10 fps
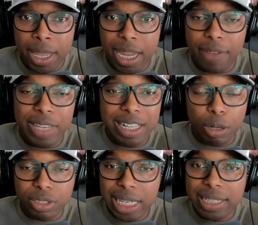If they
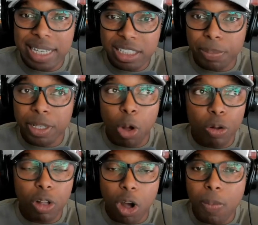don't stay disciplined,
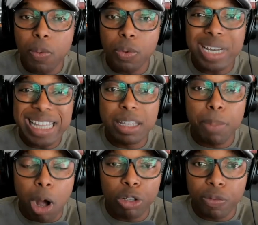Oklahoma will get the
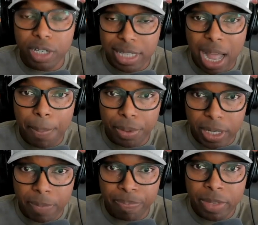ball over the top on
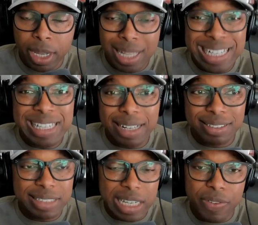them. The
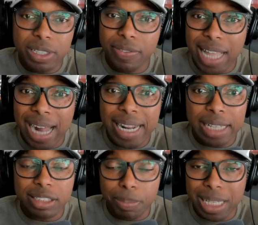Texas defensive line
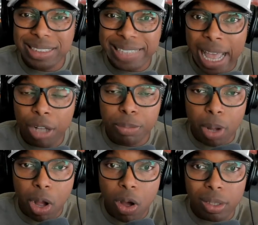has to play sound
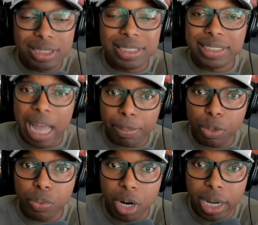ball, stop
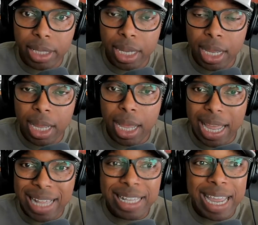the run,
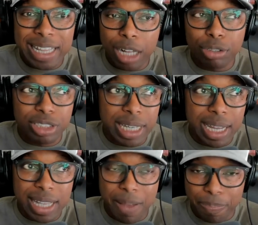and
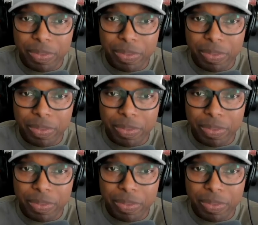understand that